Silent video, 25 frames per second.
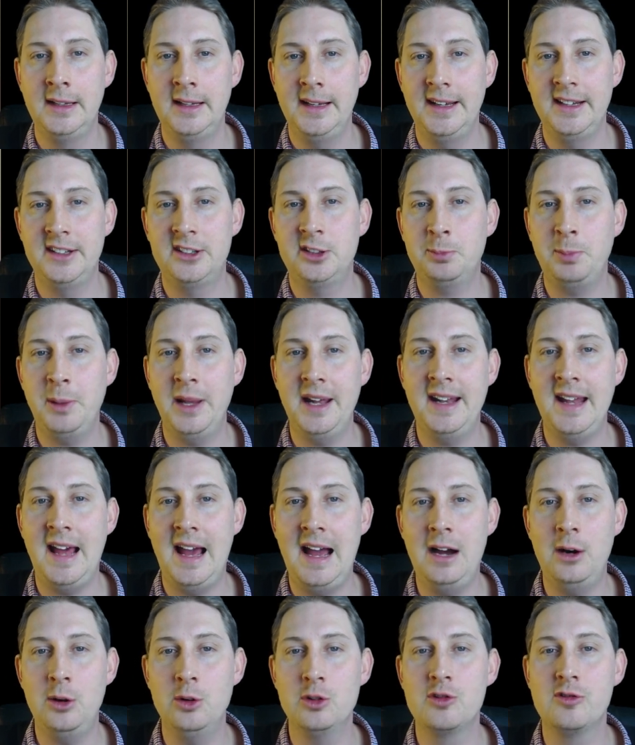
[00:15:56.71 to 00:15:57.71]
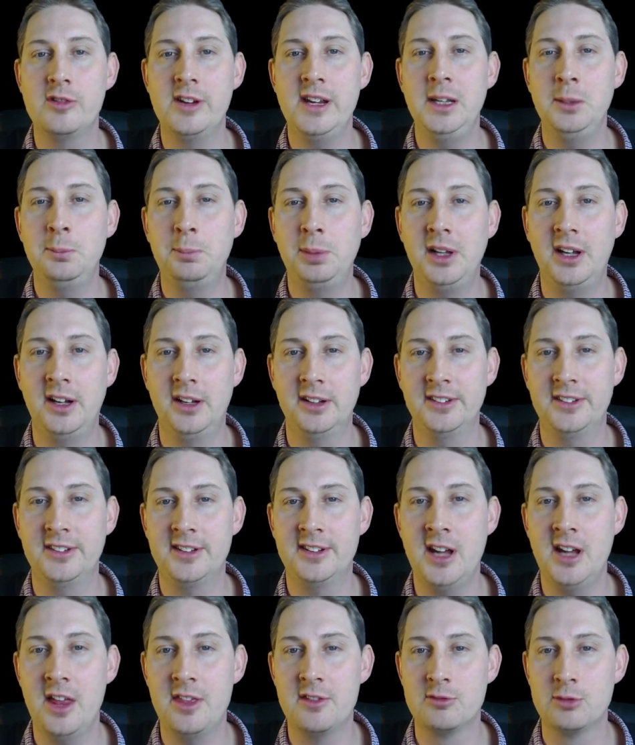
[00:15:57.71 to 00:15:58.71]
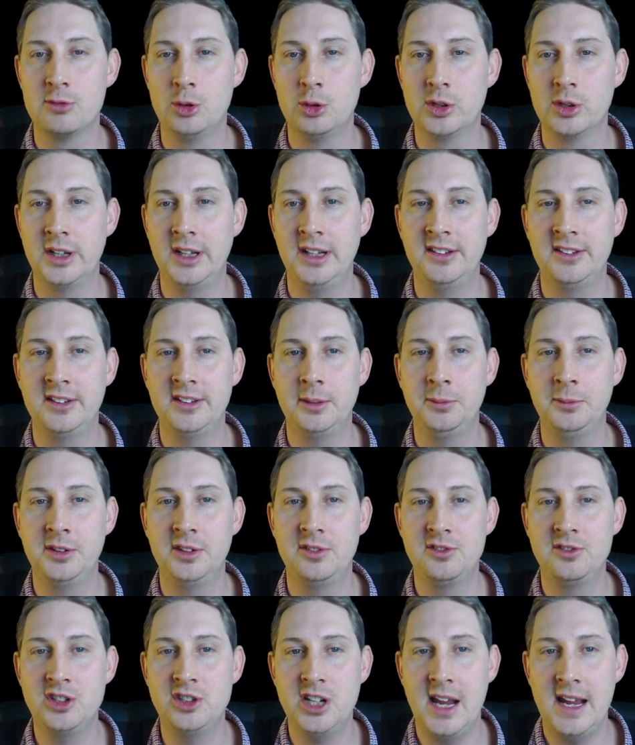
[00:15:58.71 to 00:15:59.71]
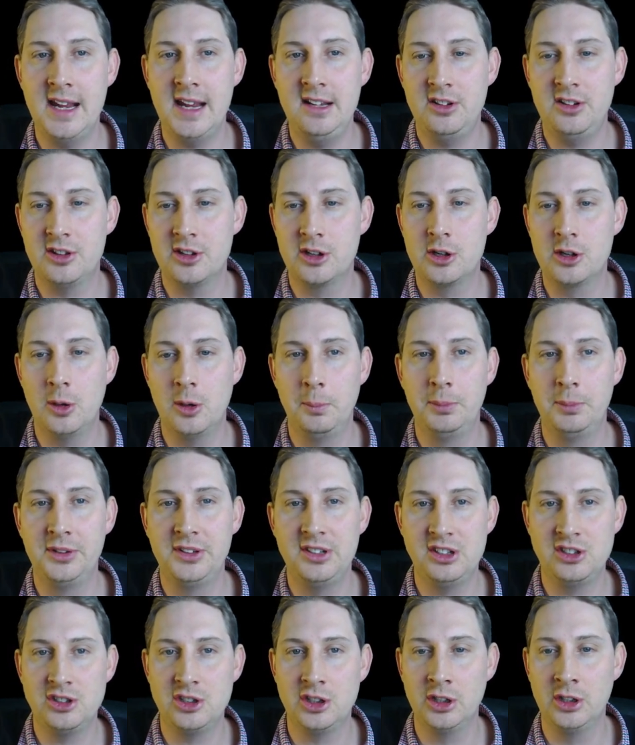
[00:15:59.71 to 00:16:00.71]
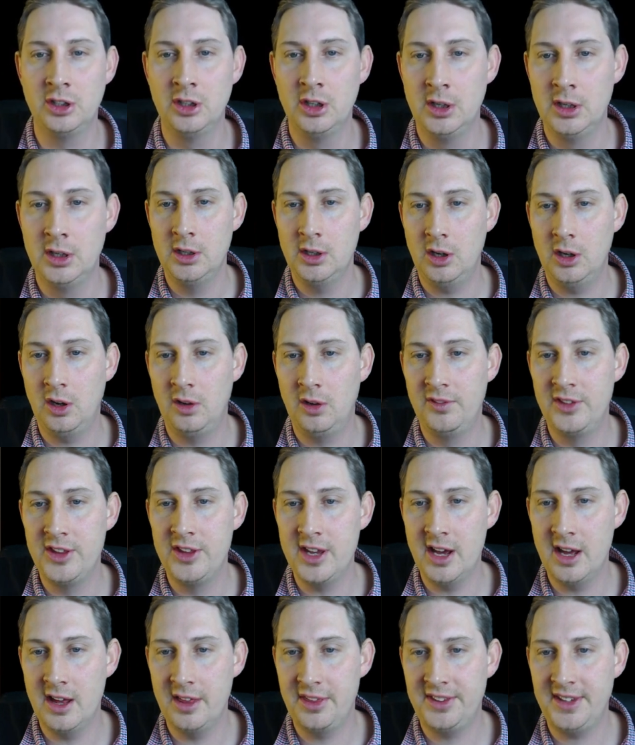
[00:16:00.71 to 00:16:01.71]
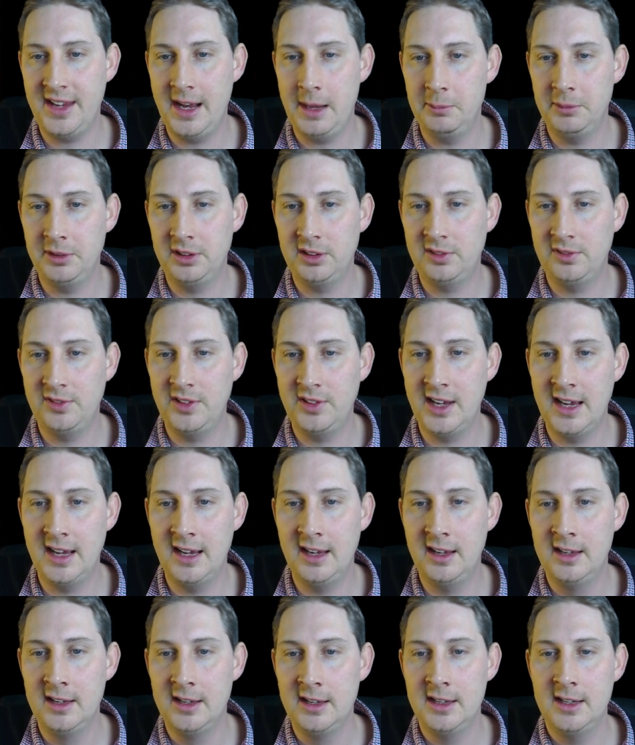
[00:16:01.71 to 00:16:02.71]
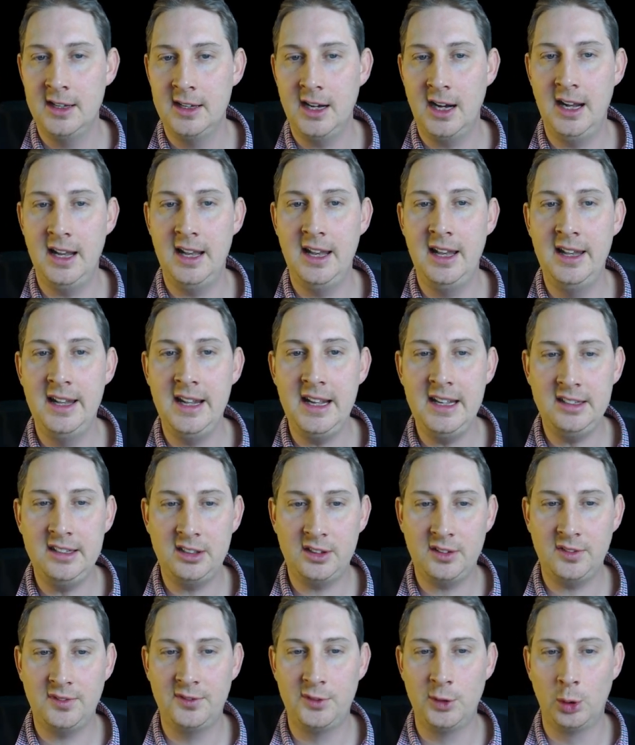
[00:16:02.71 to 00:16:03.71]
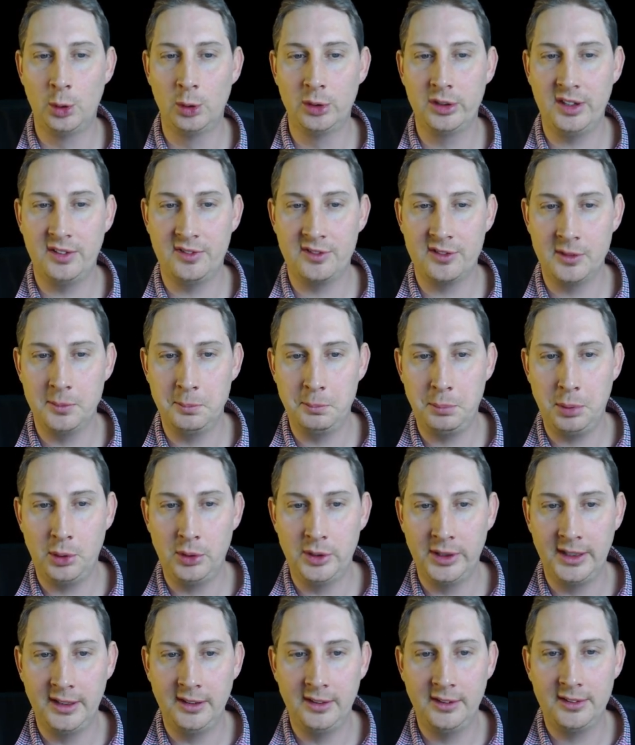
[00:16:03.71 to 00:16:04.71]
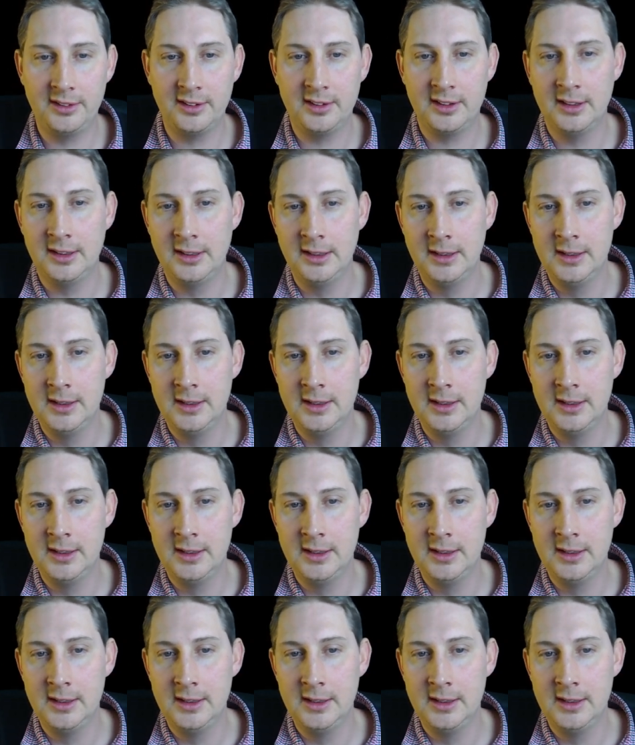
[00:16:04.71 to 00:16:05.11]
Explain how green plants and other organisms have changed the composition of the Earth's atmosphere at least 4 different points.